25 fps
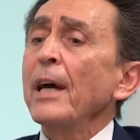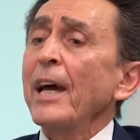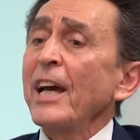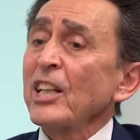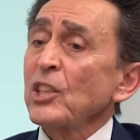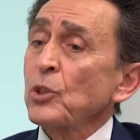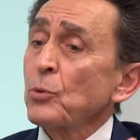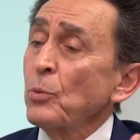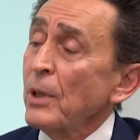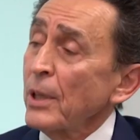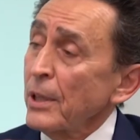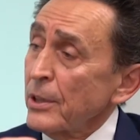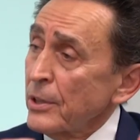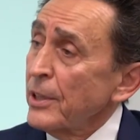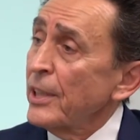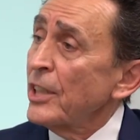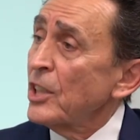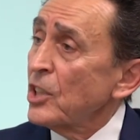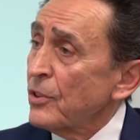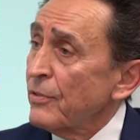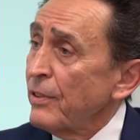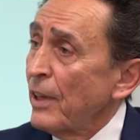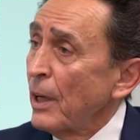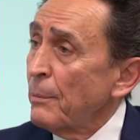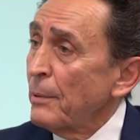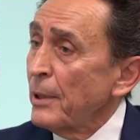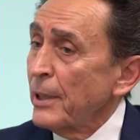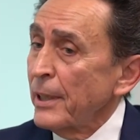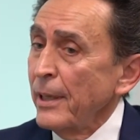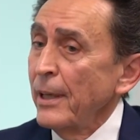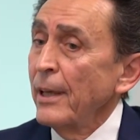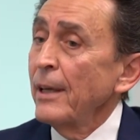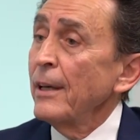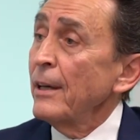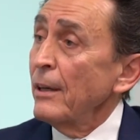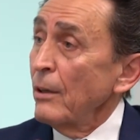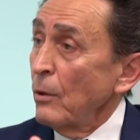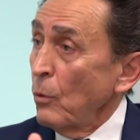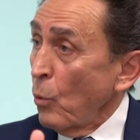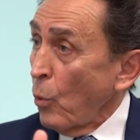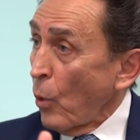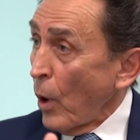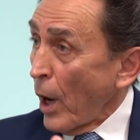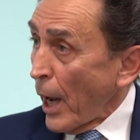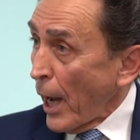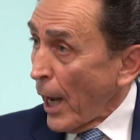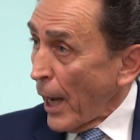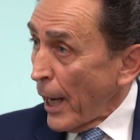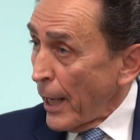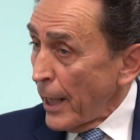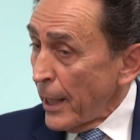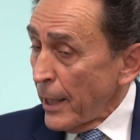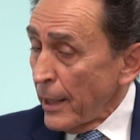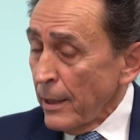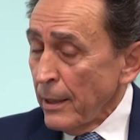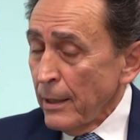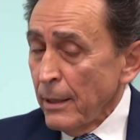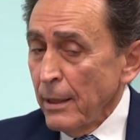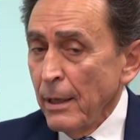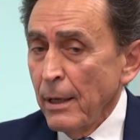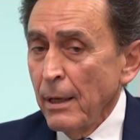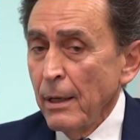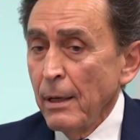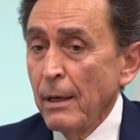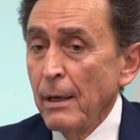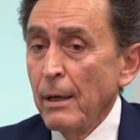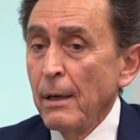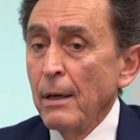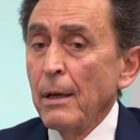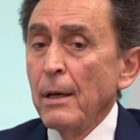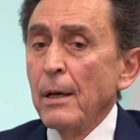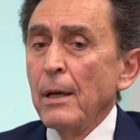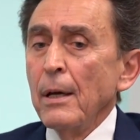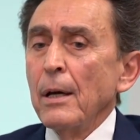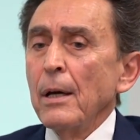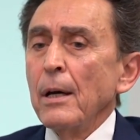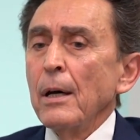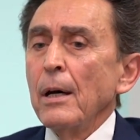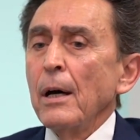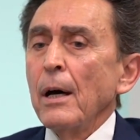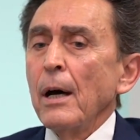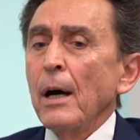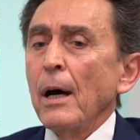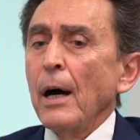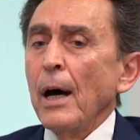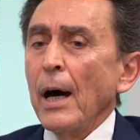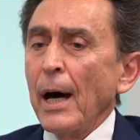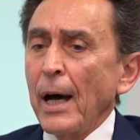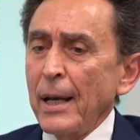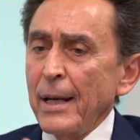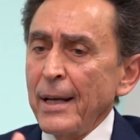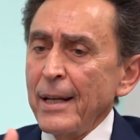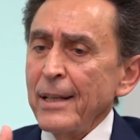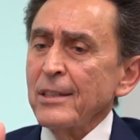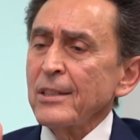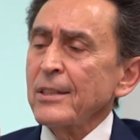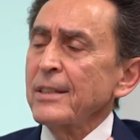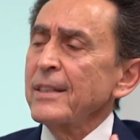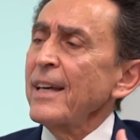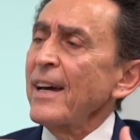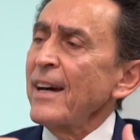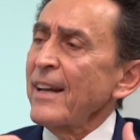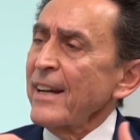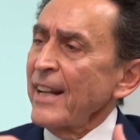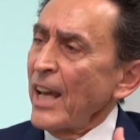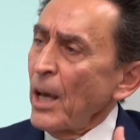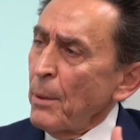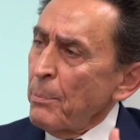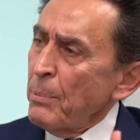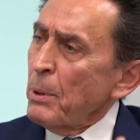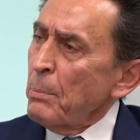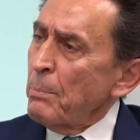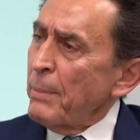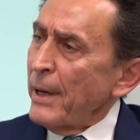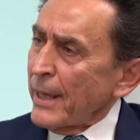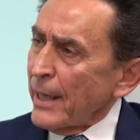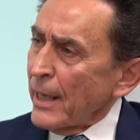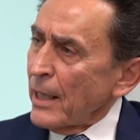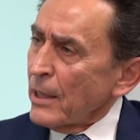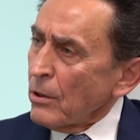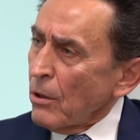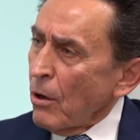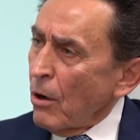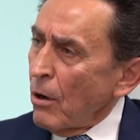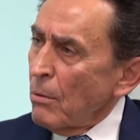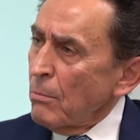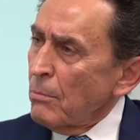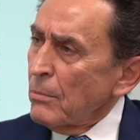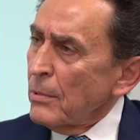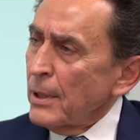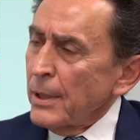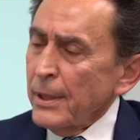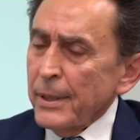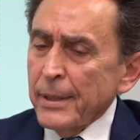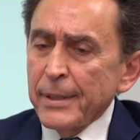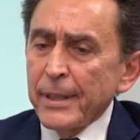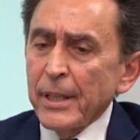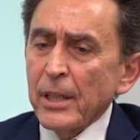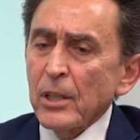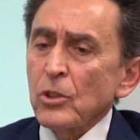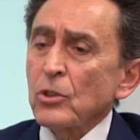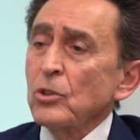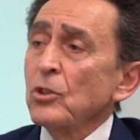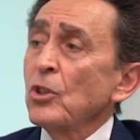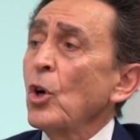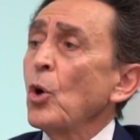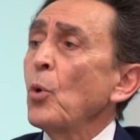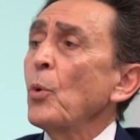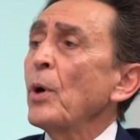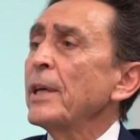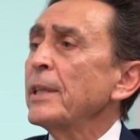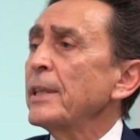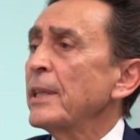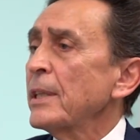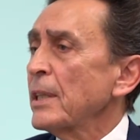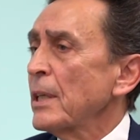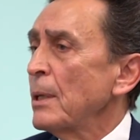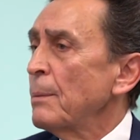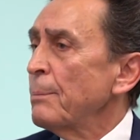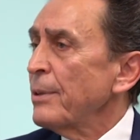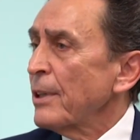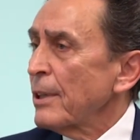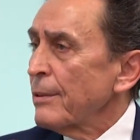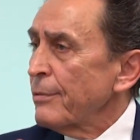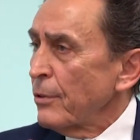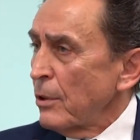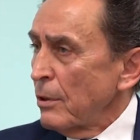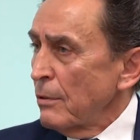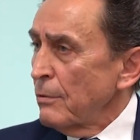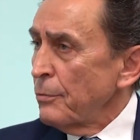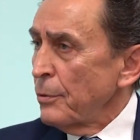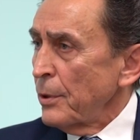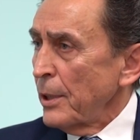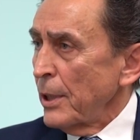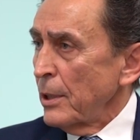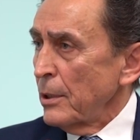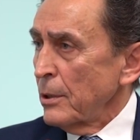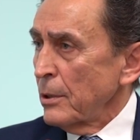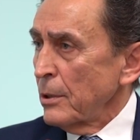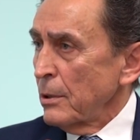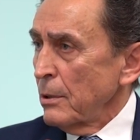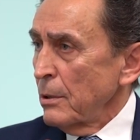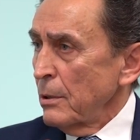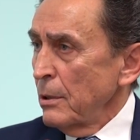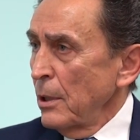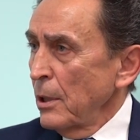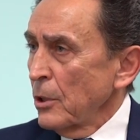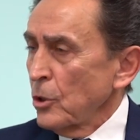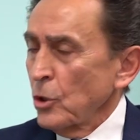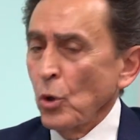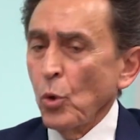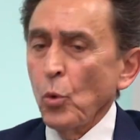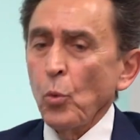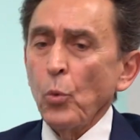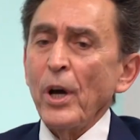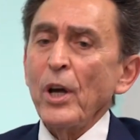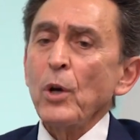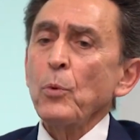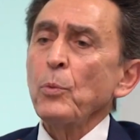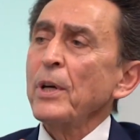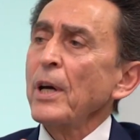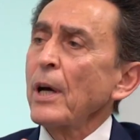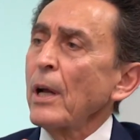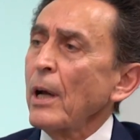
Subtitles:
as well as his family. Why? Unless they are happy back at home, there is no way they can perform for us. So when we